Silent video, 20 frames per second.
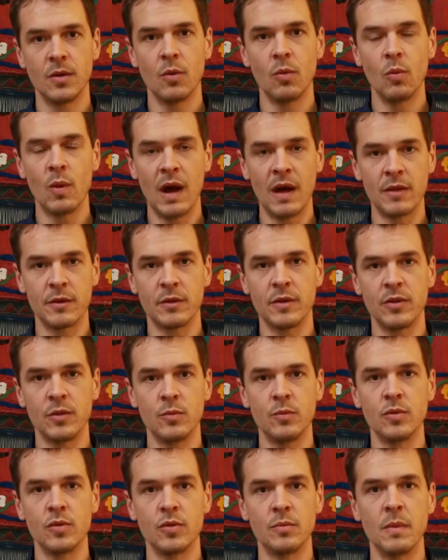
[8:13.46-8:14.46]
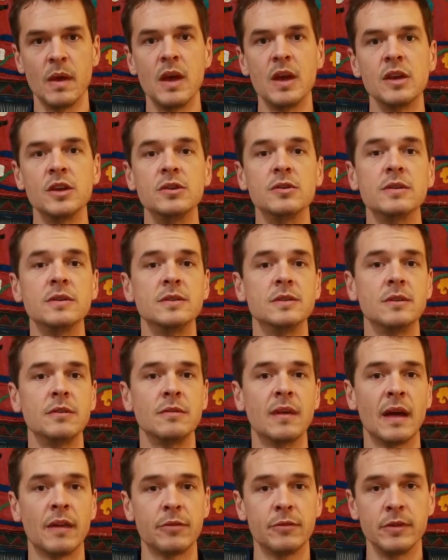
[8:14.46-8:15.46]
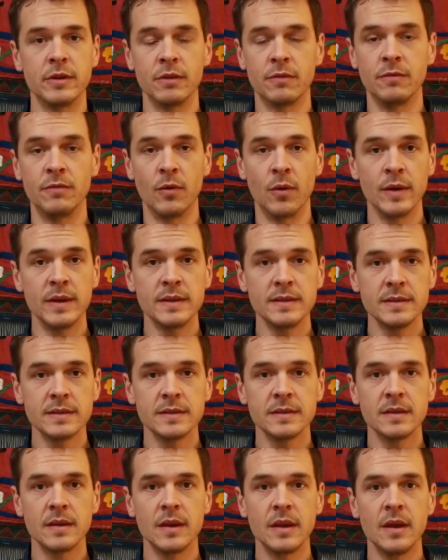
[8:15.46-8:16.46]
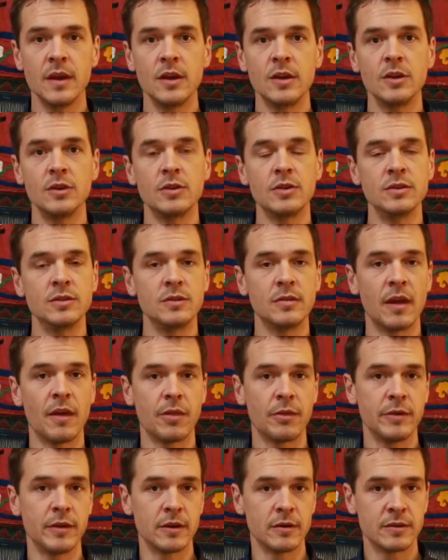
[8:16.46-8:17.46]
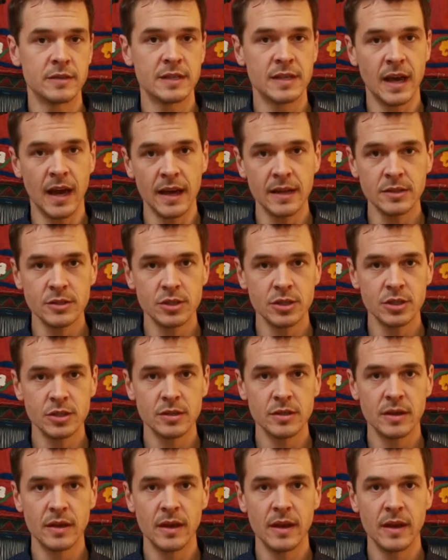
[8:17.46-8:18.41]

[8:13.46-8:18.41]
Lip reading: while they're in the womb. You can do that through your voice. You can do that through your touch.